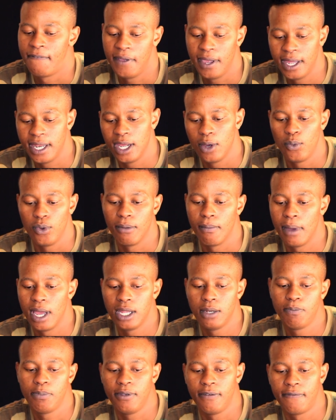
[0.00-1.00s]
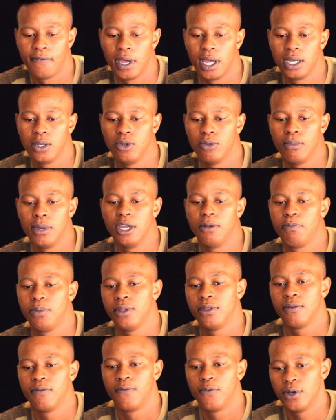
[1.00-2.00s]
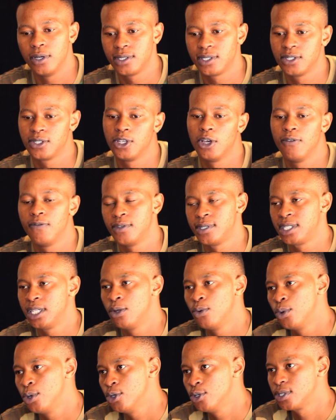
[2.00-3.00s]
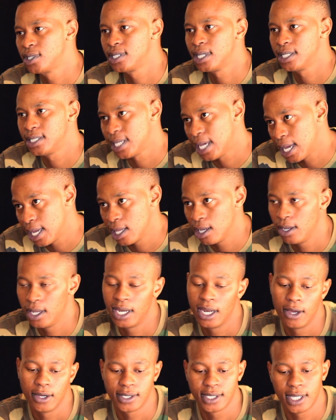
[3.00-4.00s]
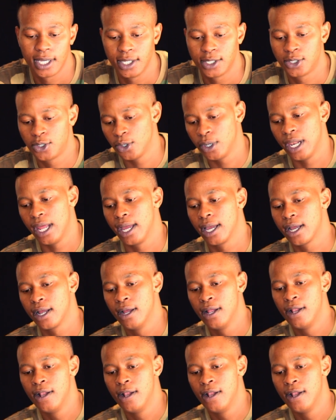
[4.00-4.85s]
faded we might be fun we might be the voices obviously we use satire in our skits to like